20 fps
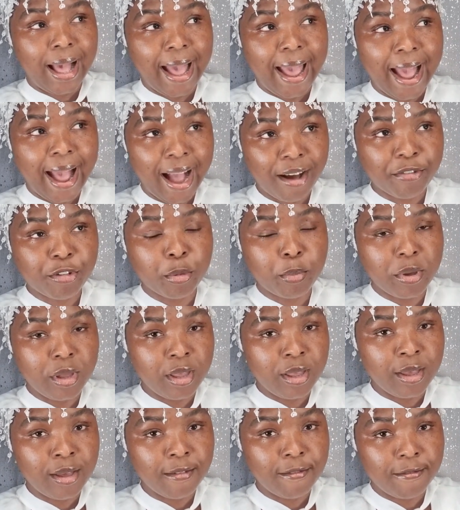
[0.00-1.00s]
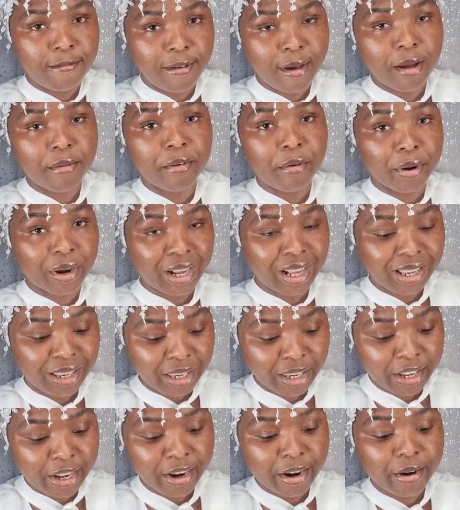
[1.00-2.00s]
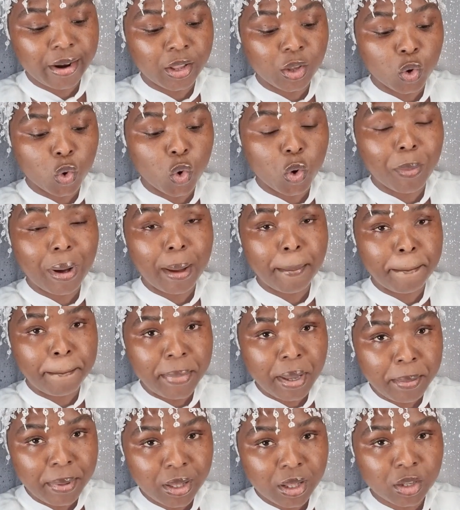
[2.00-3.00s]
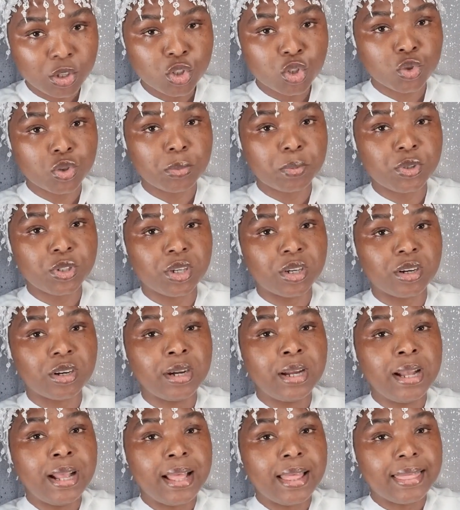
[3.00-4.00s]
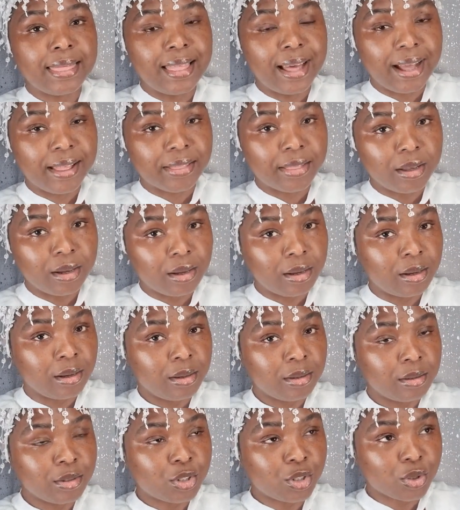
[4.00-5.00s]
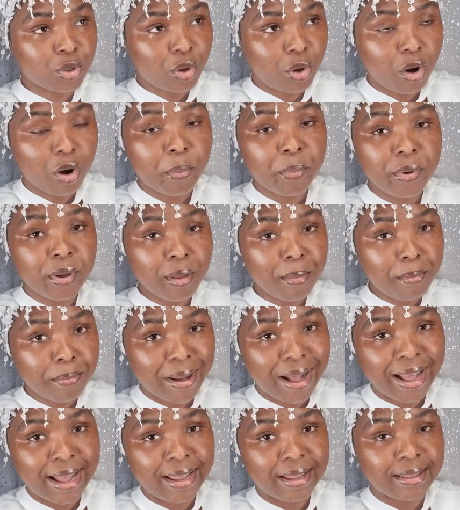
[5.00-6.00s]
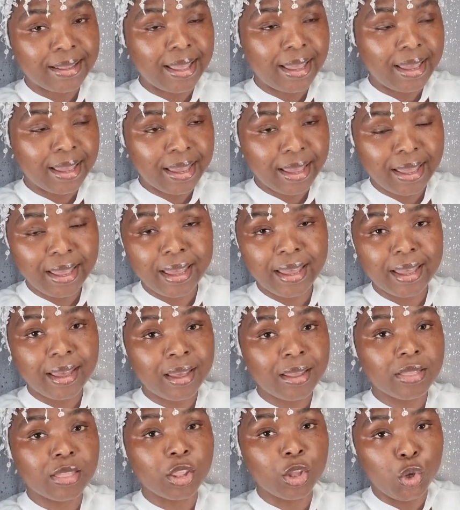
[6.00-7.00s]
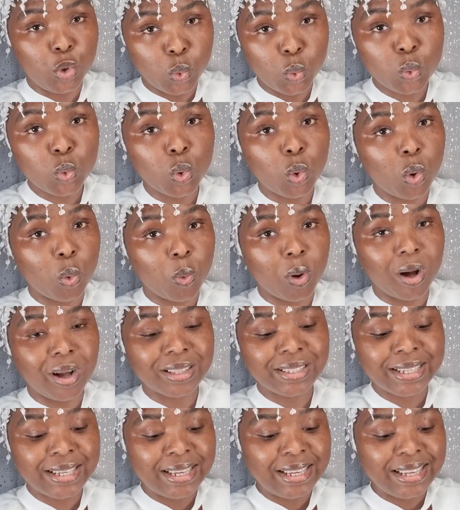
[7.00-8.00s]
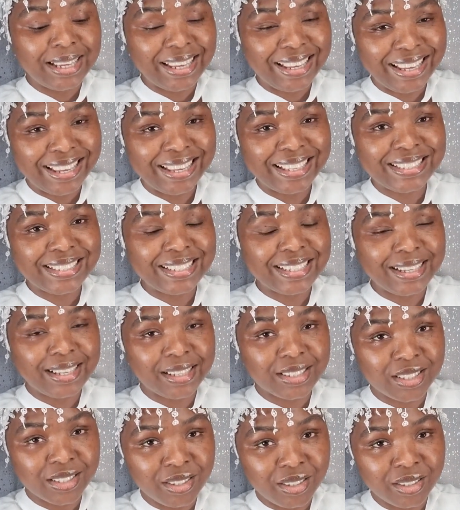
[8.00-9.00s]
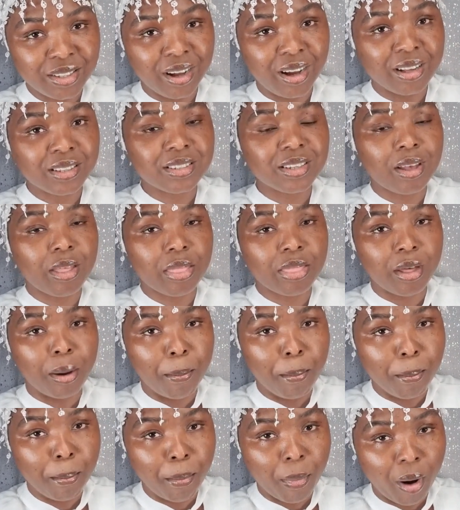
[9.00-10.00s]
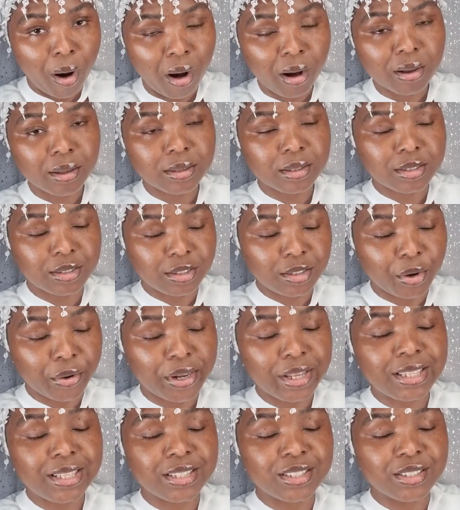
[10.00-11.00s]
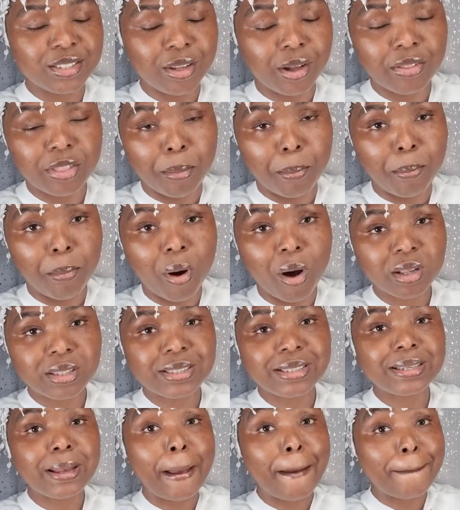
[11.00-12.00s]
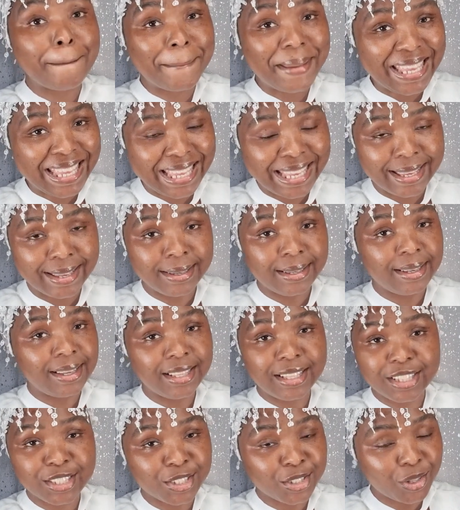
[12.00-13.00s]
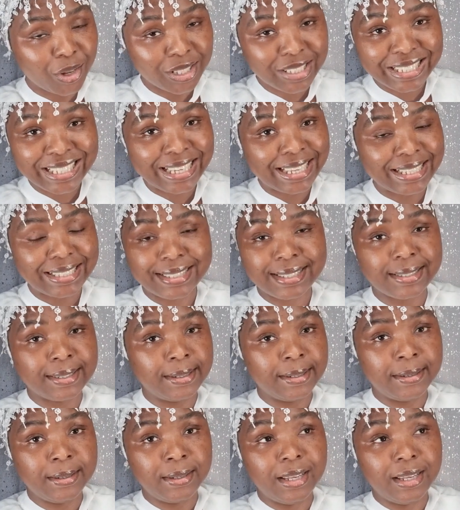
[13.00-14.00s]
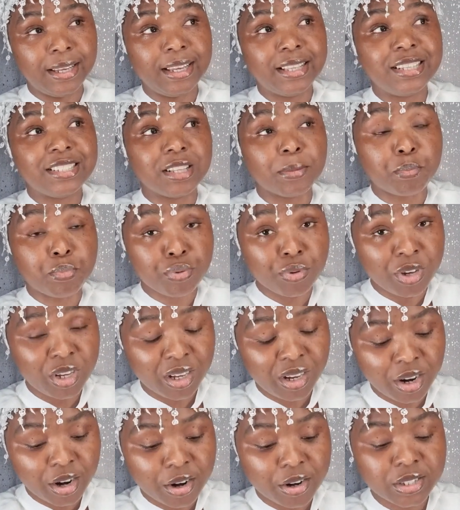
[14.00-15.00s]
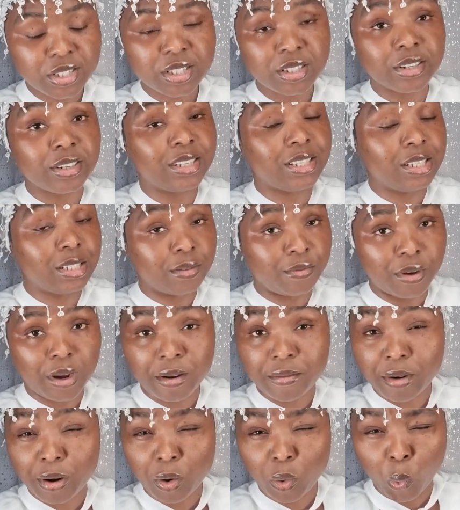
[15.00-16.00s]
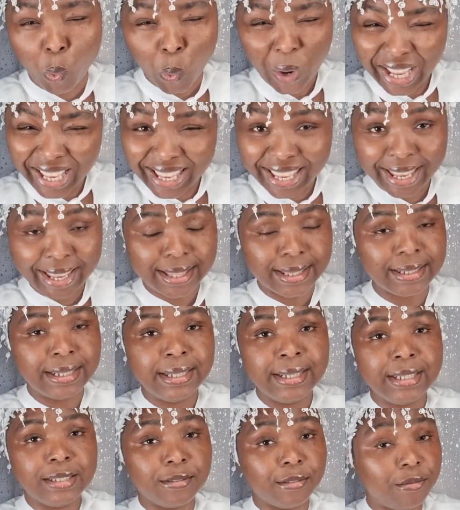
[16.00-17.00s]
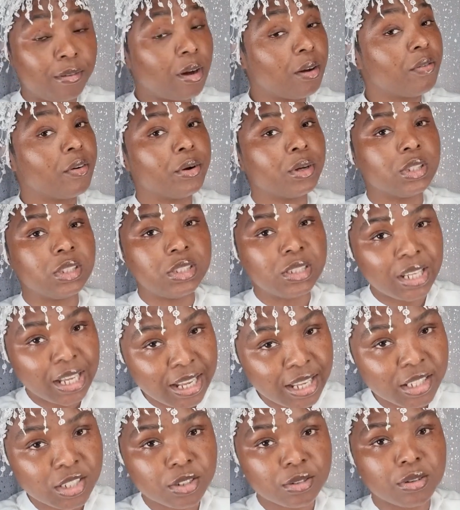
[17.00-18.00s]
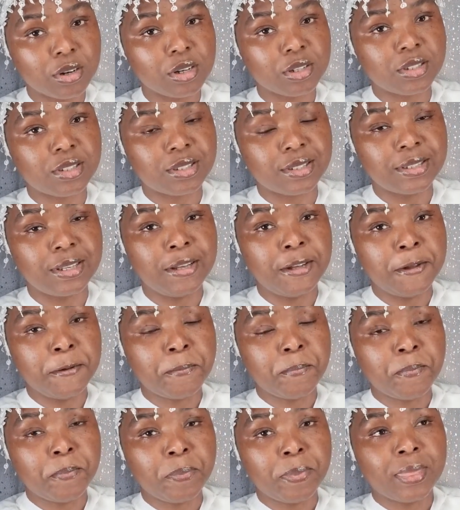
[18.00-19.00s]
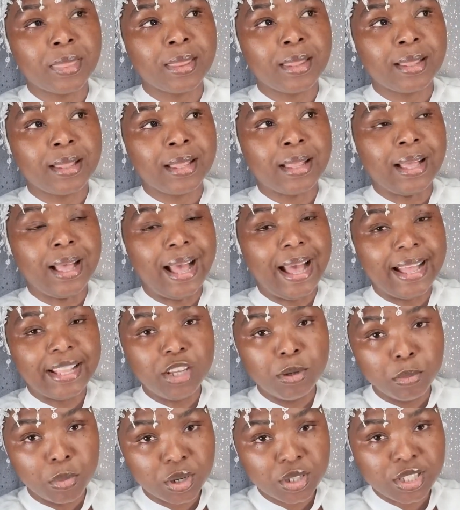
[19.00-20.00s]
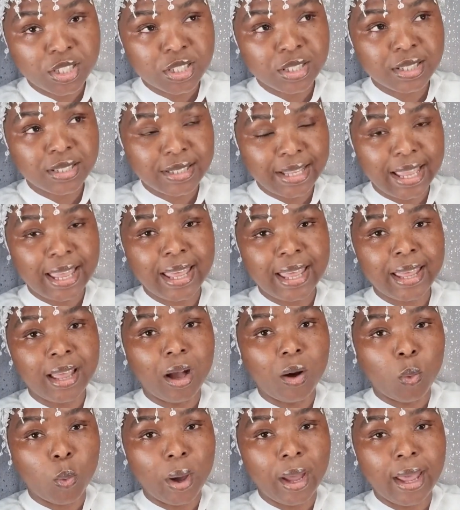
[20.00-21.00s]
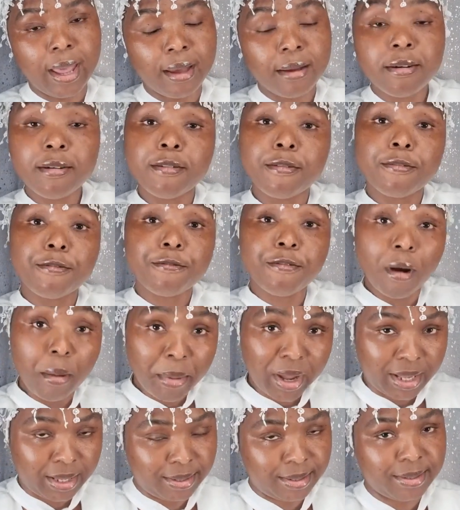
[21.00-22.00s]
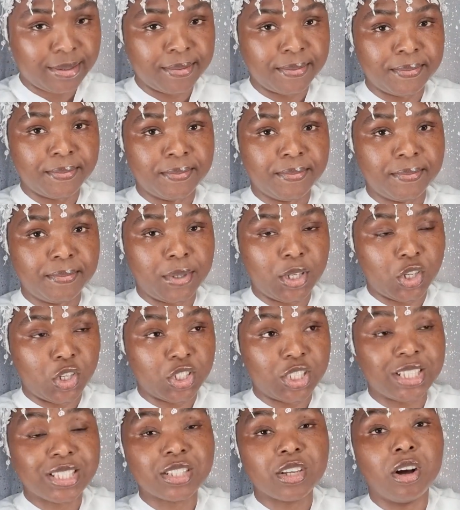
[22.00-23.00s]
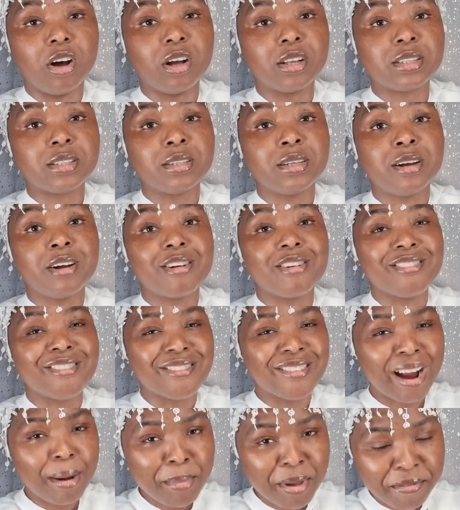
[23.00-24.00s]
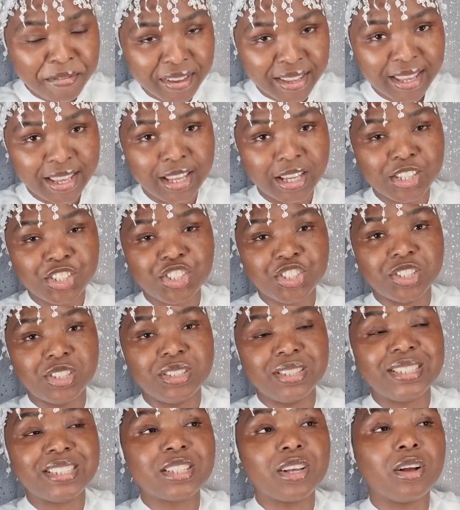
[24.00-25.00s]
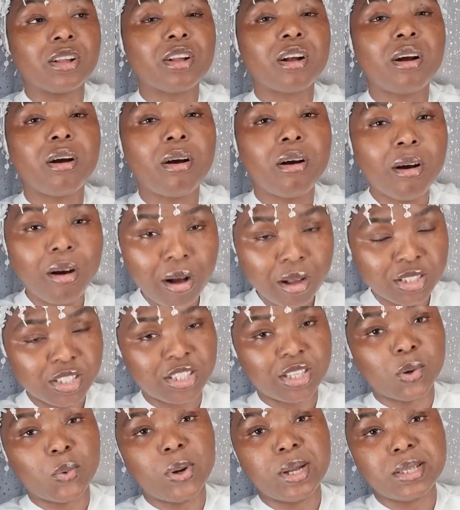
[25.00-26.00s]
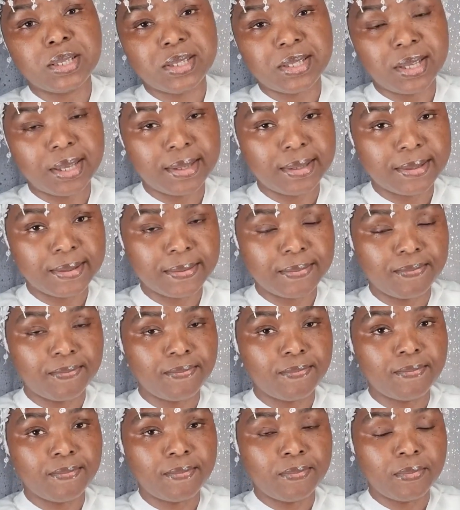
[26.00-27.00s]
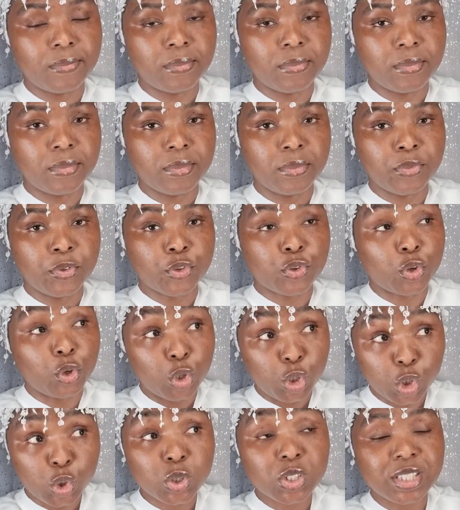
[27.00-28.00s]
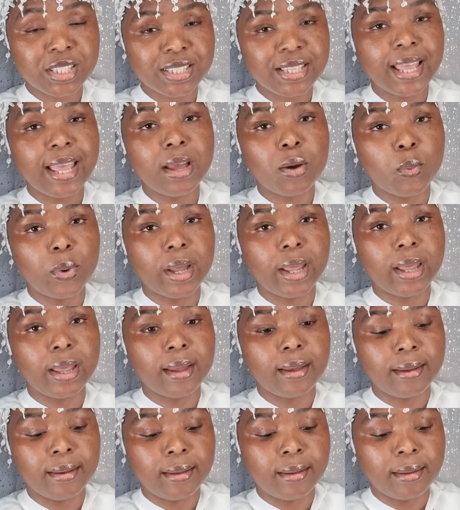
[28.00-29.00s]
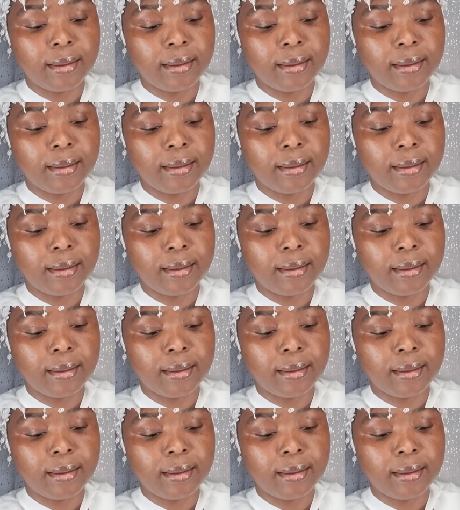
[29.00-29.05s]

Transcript: I have to be very clear and go by biblical scripture that the scorpion bite, aka the you know what, it is not the mock, sorry, it is not the MOTB. It is not it. It is a precursor. It is very, very wicked. It's very, very dangerous. And you must stay away from it because it's got ramification. It's got consequences. So you should stay away.